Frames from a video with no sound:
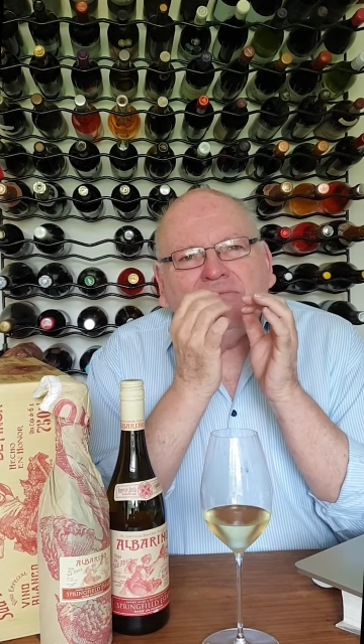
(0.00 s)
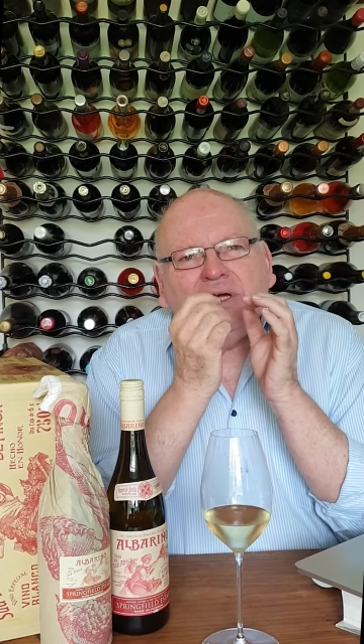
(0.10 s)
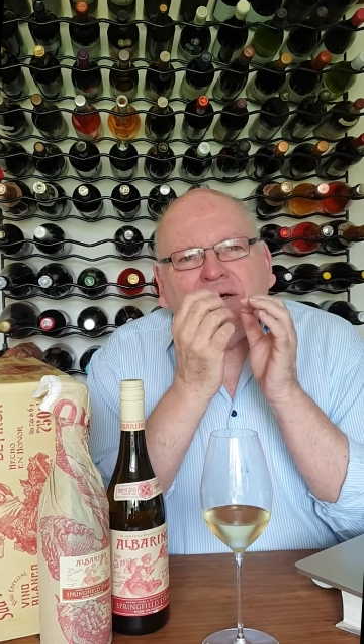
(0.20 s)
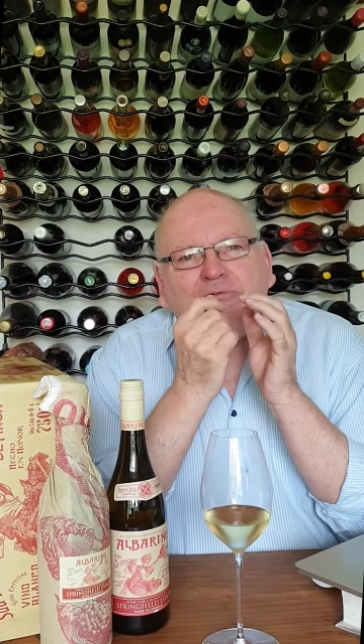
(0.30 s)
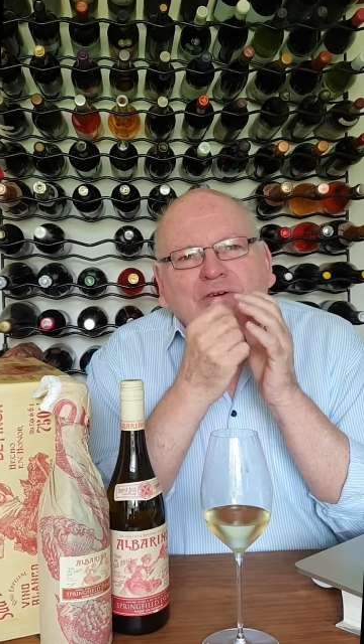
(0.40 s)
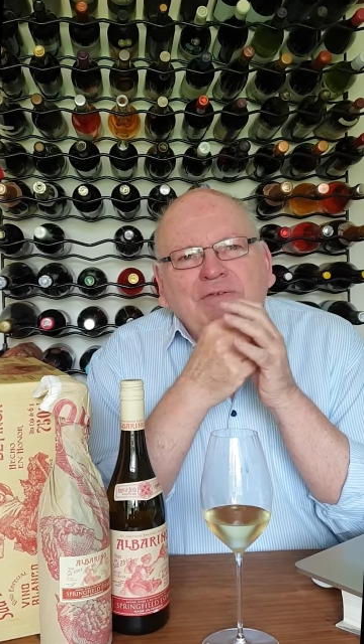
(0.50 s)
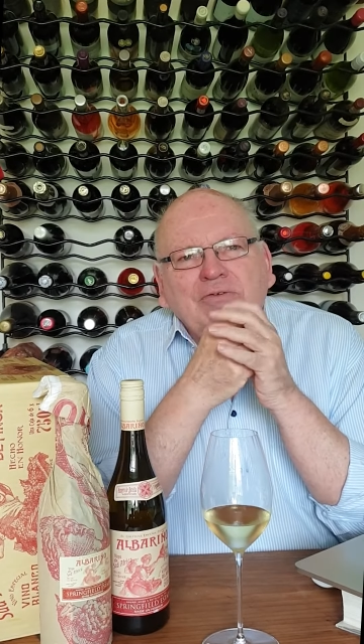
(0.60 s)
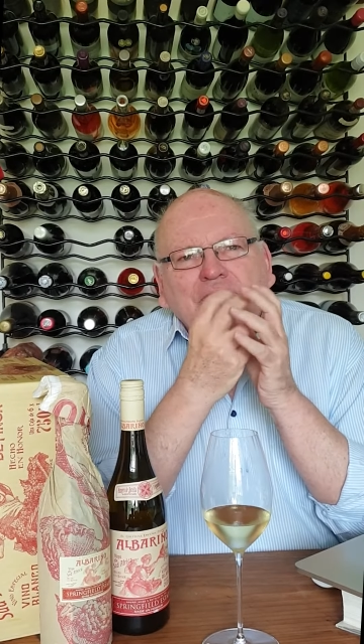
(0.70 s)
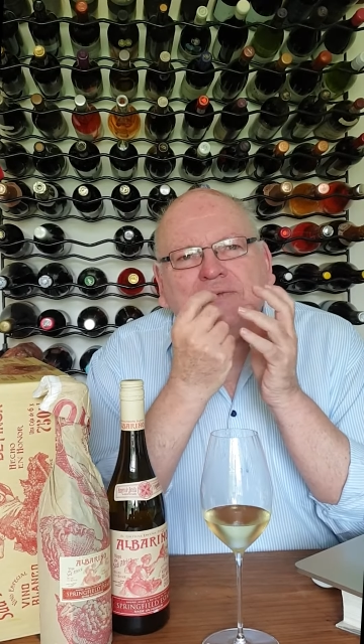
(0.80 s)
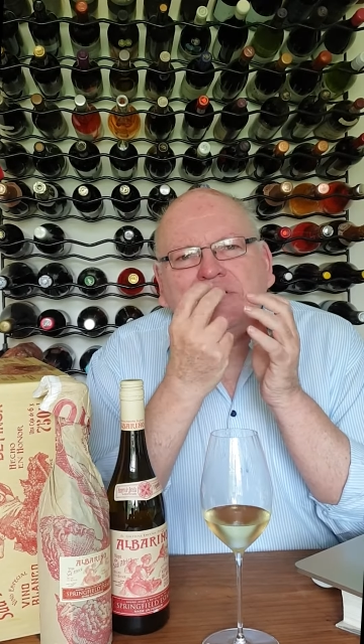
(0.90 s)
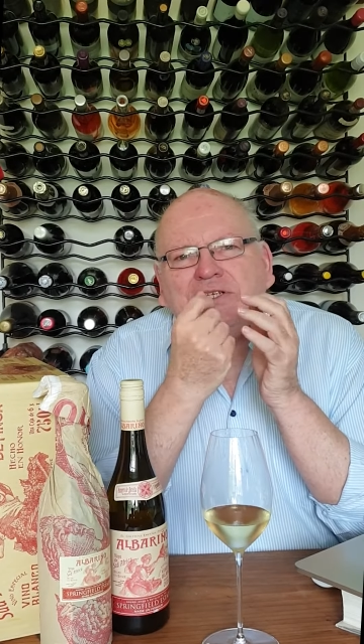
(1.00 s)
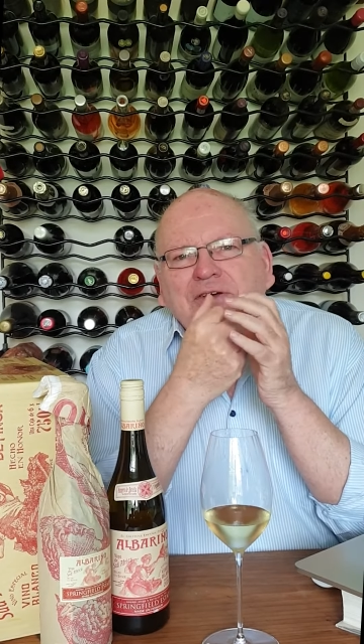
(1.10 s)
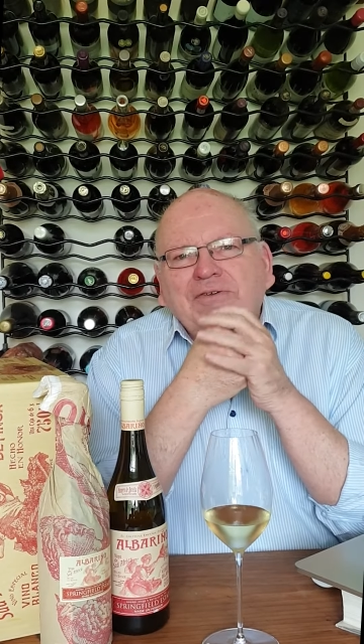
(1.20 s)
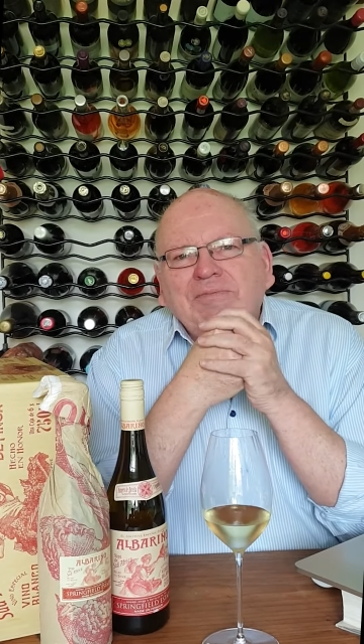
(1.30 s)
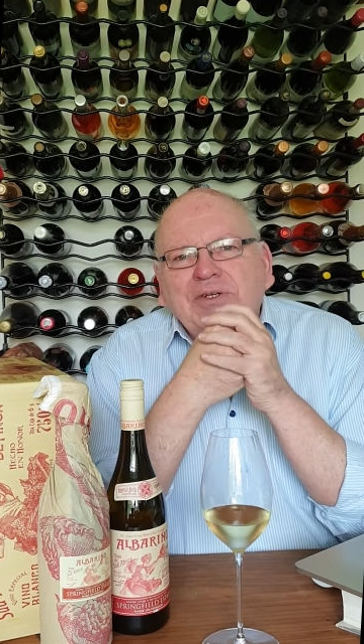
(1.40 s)
a river
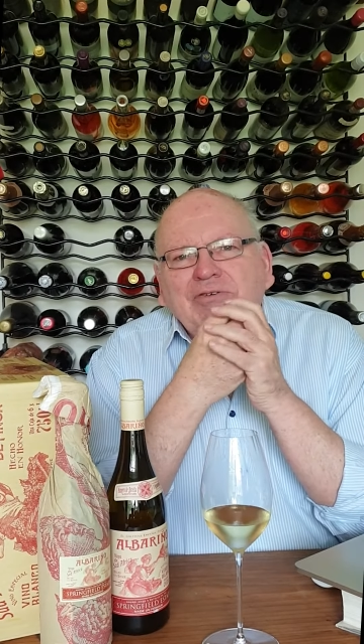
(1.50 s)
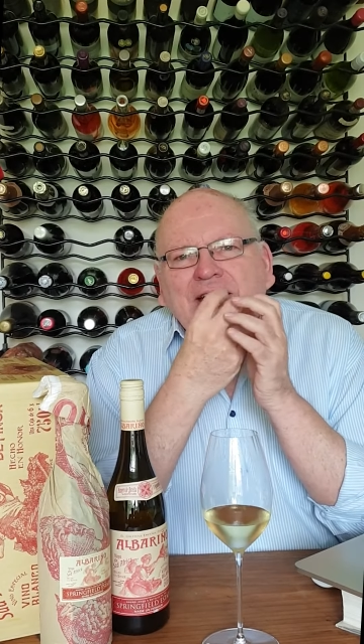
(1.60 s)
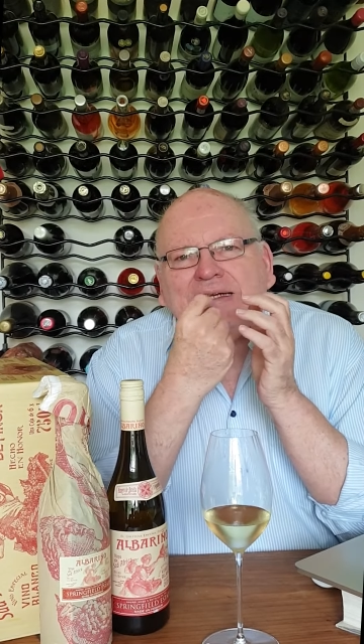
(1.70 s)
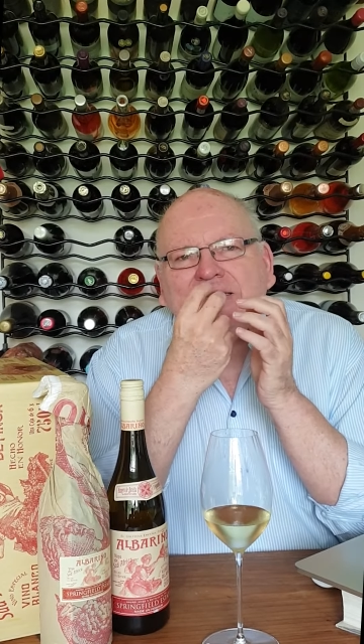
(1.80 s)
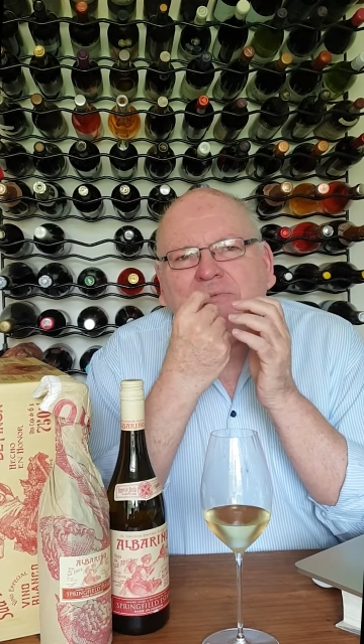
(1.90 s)
stone minerality.